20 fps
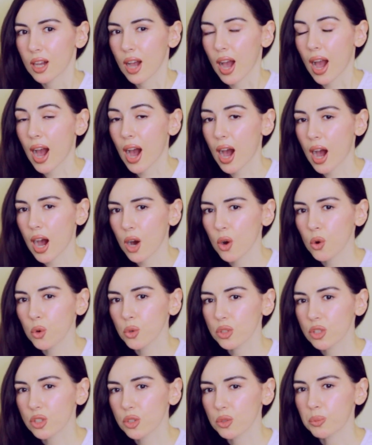
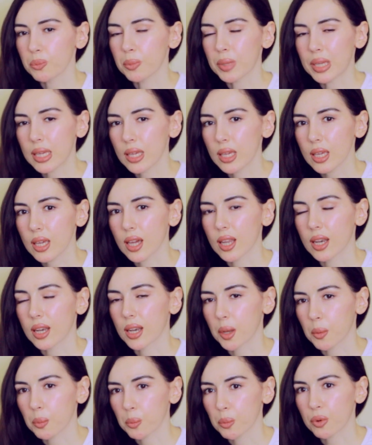how to be
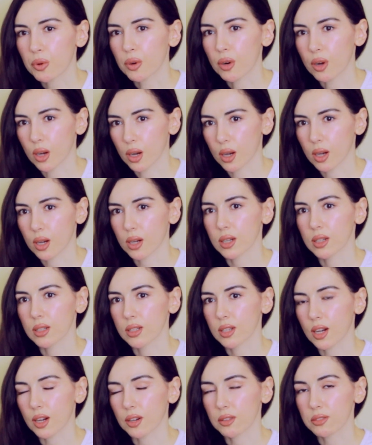an emperor
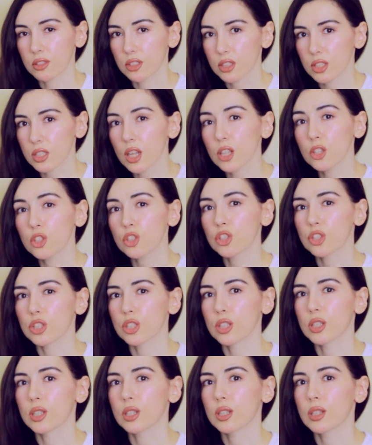of
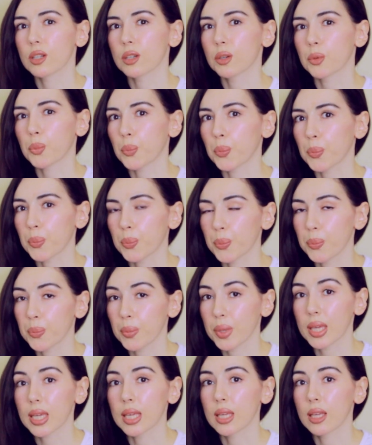such a
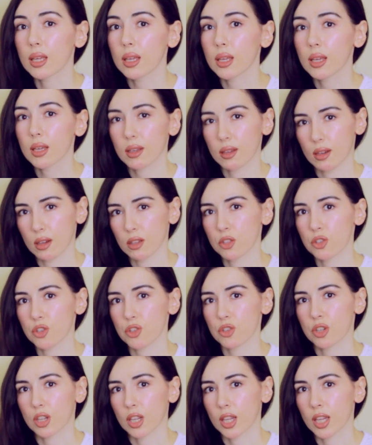big
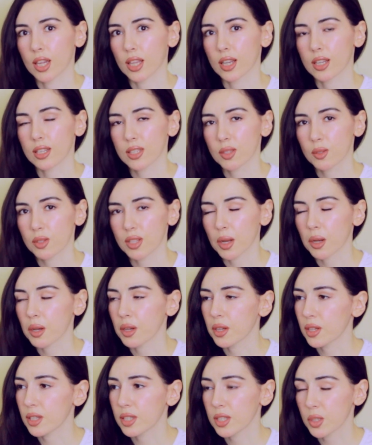country, and
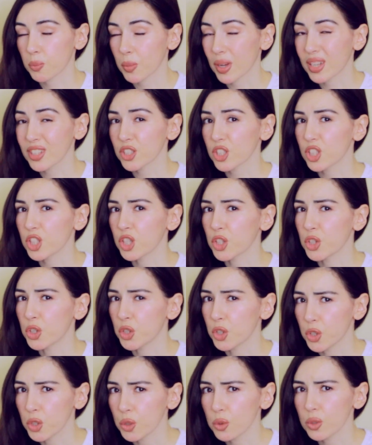especially
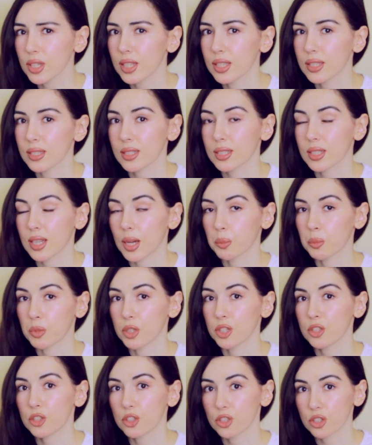newly
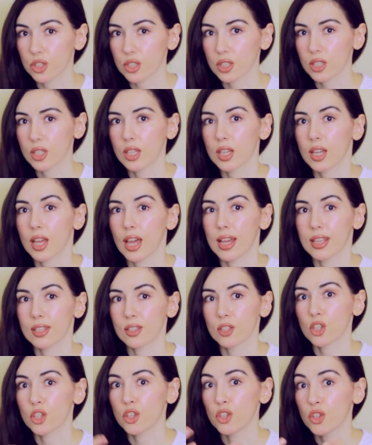established
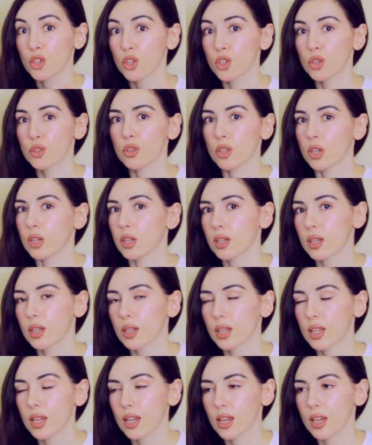as a
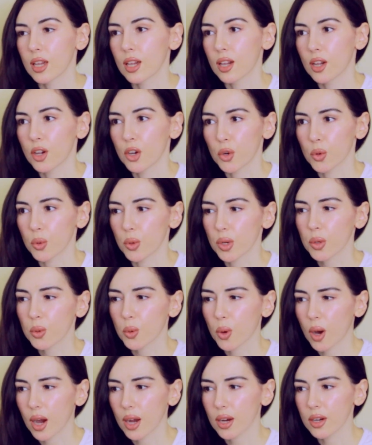union,
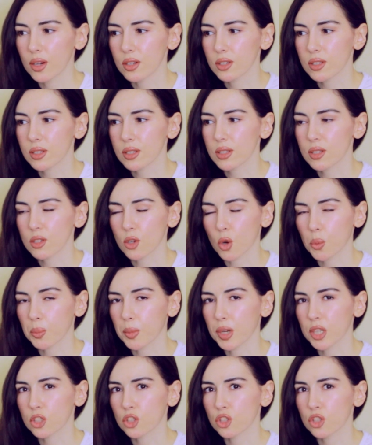requires so
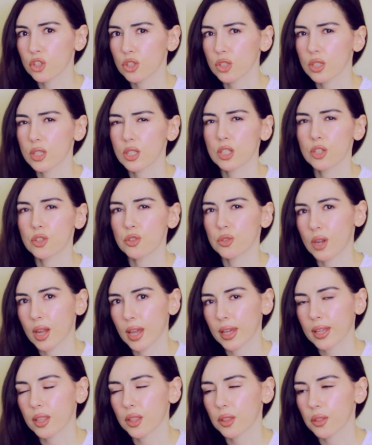much
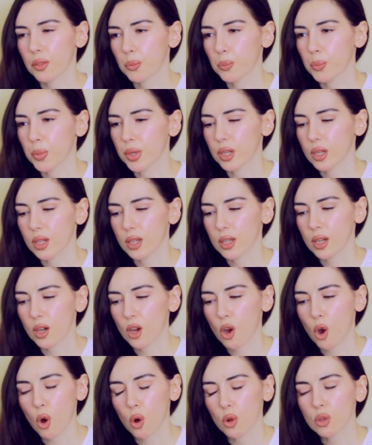strength, but
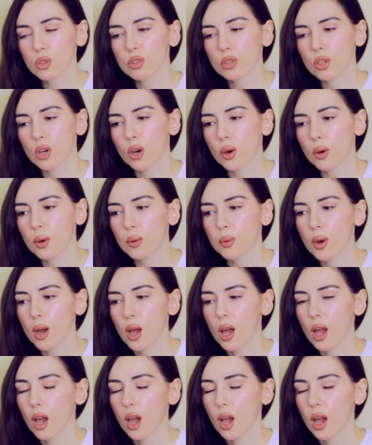also